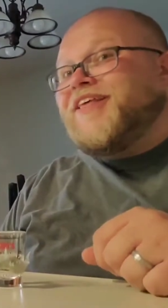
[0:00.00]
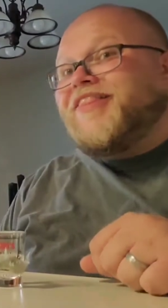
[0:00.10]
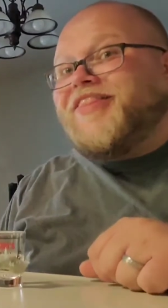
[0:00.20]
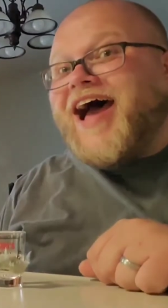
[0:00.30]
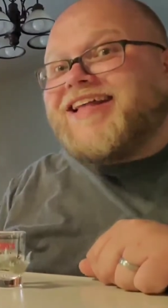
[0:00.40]

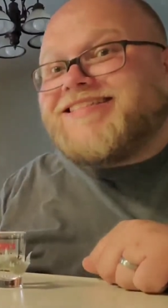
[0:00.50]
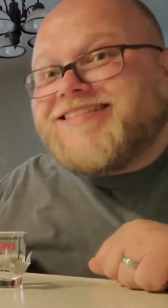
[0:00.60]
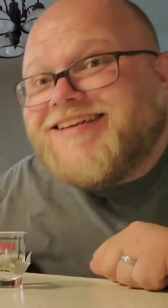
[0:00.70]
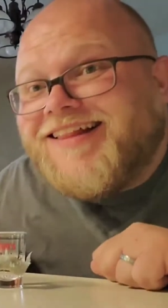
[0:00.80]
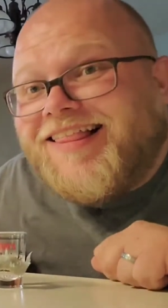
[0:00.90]
That's
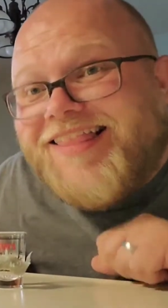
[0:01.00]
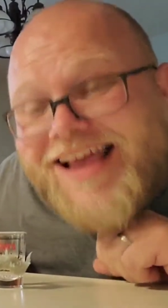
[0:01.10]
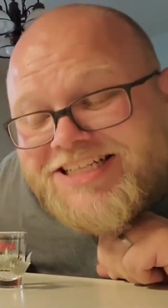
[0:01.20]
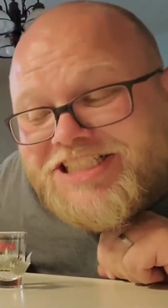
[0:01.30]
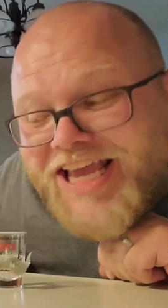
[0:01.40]

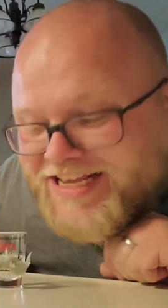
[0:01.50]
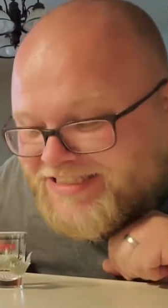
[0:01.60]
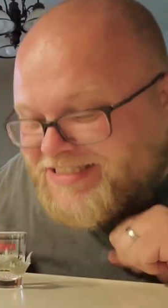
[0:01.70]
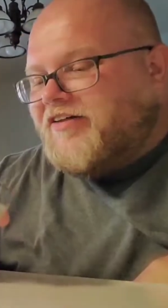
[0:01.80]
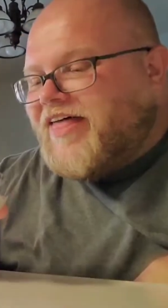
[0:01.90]
delicious.
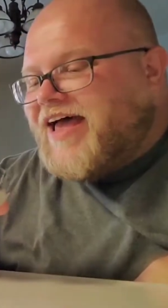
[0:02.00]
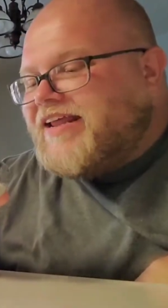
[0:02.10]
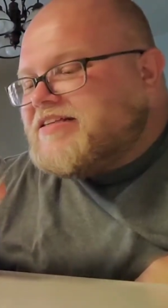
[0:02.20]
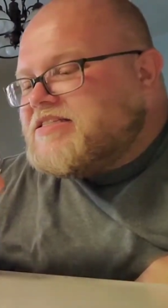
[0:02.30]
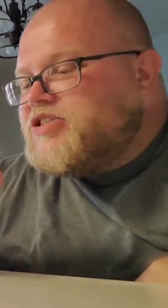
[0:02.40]
Oh, that
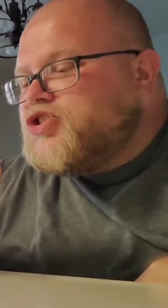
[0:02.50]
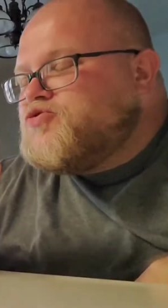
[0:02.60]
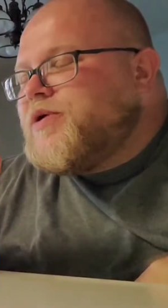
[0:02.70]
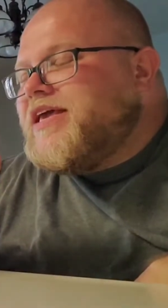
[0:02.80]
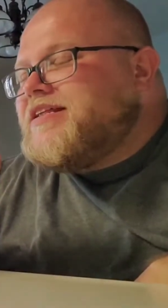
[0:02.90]
is
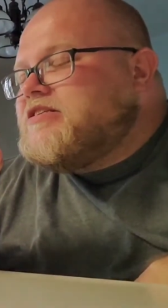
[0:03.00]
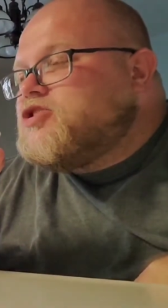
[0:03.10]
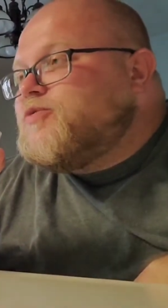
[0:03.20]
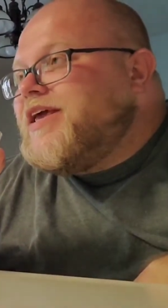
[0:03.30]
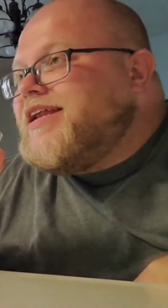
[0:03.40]
sweet,
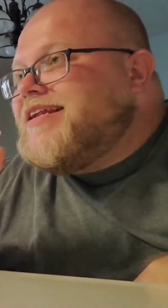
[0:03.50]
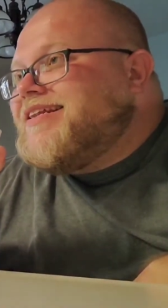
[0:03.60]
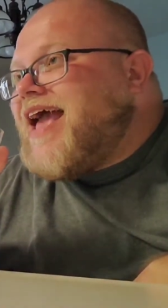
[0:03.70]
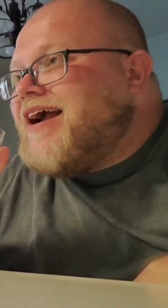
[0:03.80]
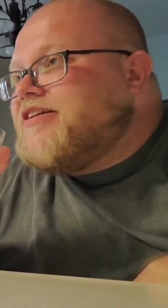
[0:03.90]
sweet
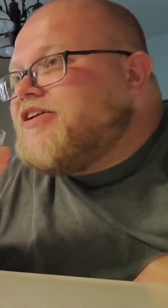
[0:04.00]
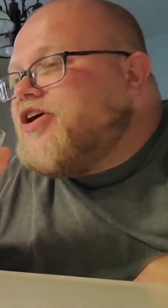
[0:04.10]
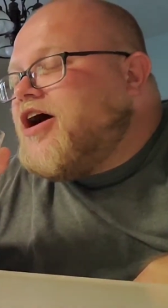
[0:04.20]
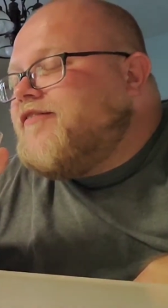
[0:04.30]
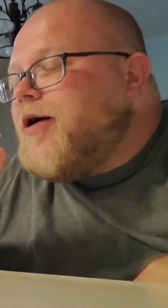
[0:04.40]
nectar
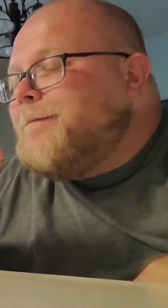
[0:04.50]
of a